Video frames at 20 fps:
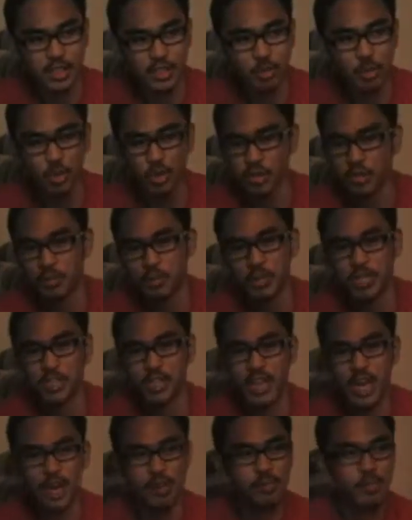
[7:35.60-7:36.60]
it wouldn't be
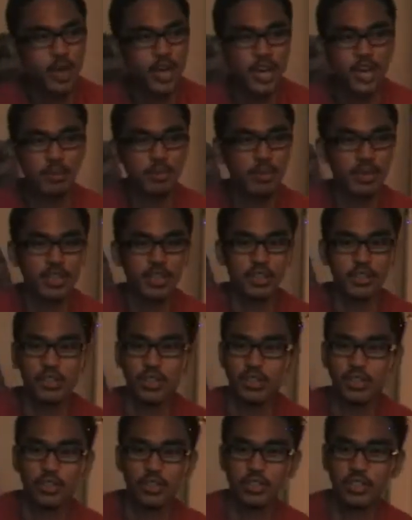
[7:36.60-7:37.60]
that bad, but
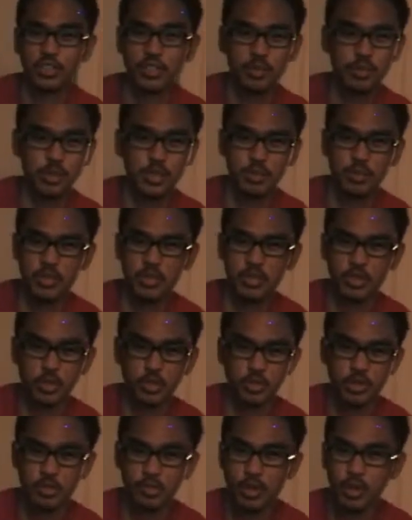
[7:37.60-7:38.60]
there's just some
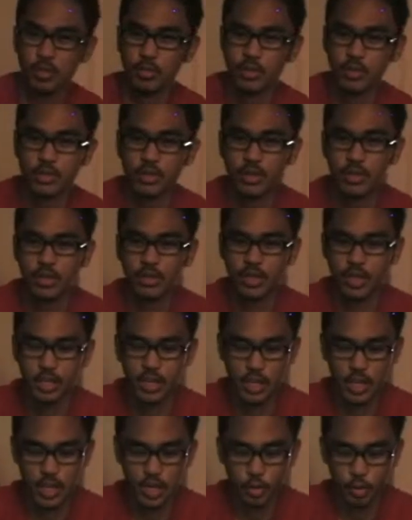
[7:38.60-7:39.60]
stupid moments in there.
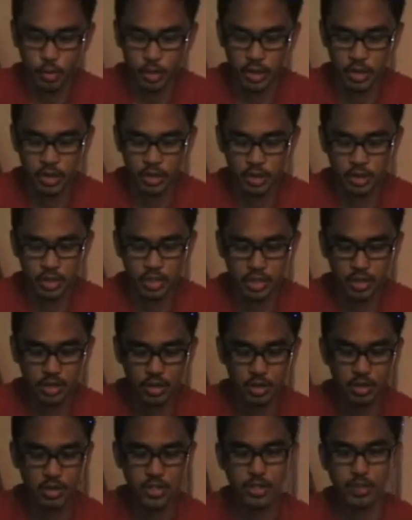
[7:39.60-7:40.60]
Like when
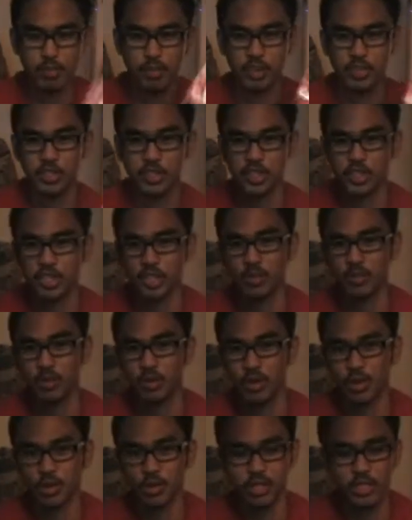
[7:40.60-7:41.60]
there's a scene
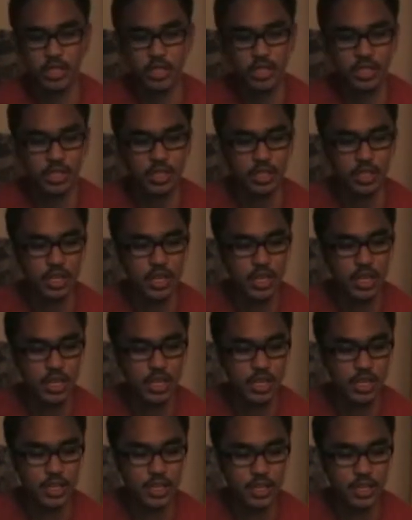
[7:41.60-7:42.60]
where she
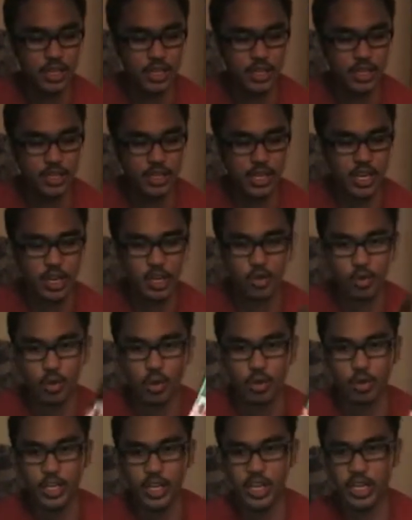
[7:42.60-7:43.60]
is at a
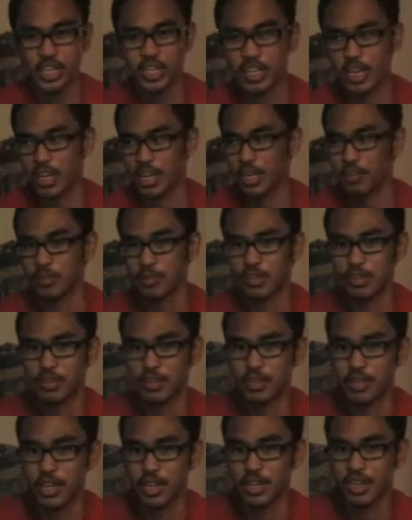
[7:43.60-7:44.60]
roulette game.
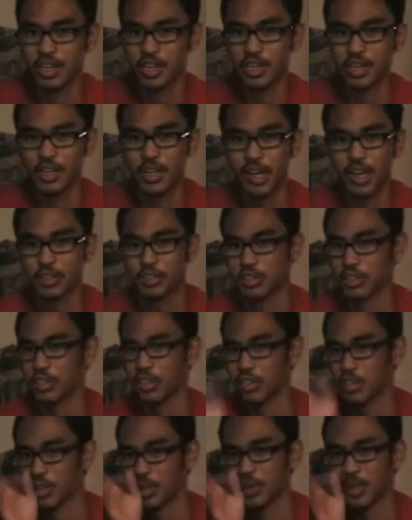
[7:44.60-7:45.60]
Hey, I'll just
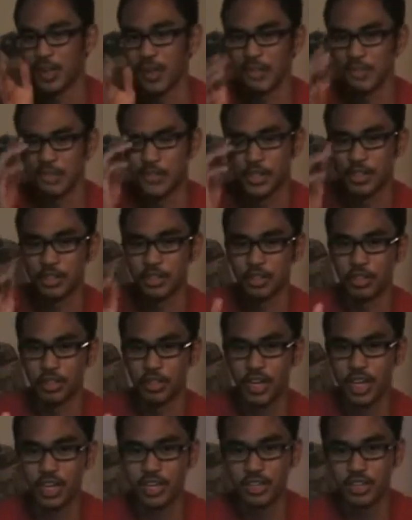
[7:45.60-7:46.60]
cut it up. So
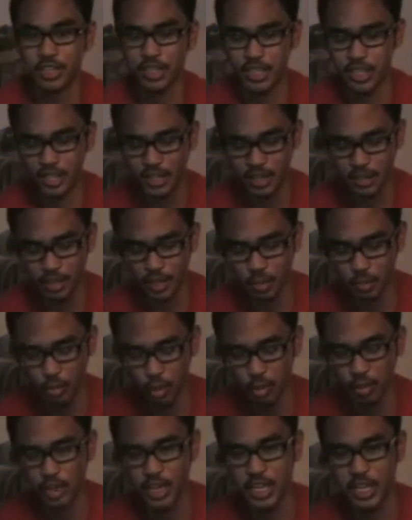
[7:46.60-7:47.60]
they're at a
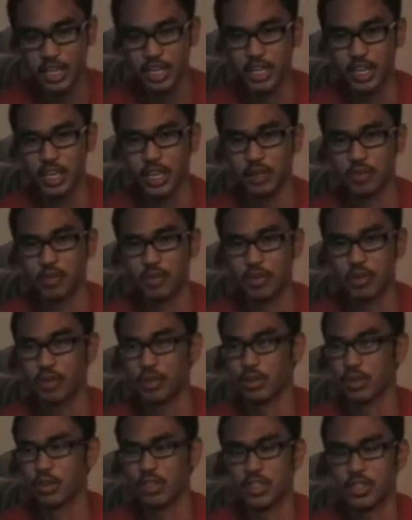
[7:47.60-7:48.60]
roulette game
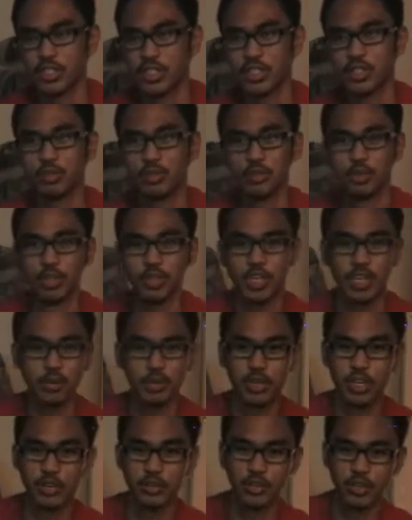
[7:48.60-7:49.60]
or a casino game,
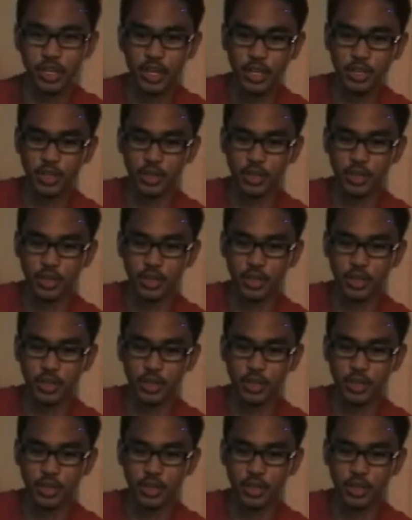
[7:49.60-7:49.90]
whatever.